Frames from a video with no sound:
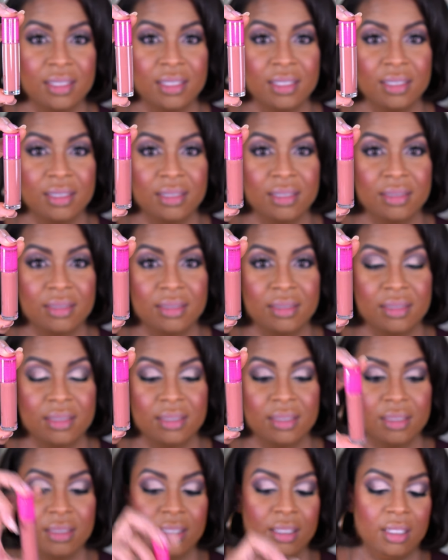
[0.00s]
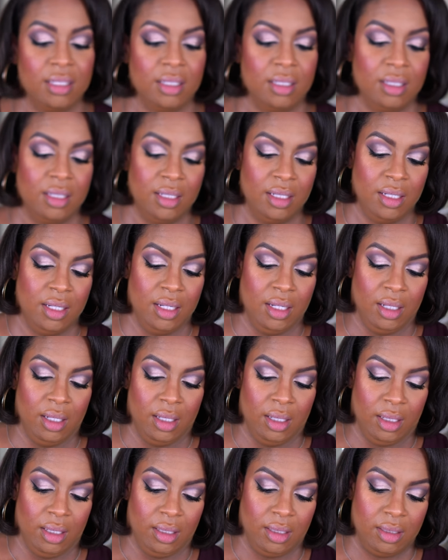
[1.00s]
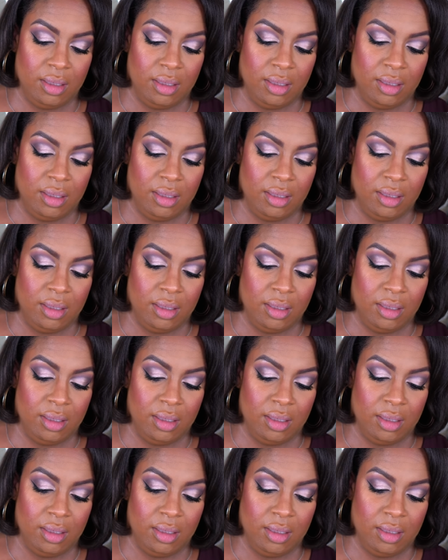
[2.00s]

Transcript: [no speech]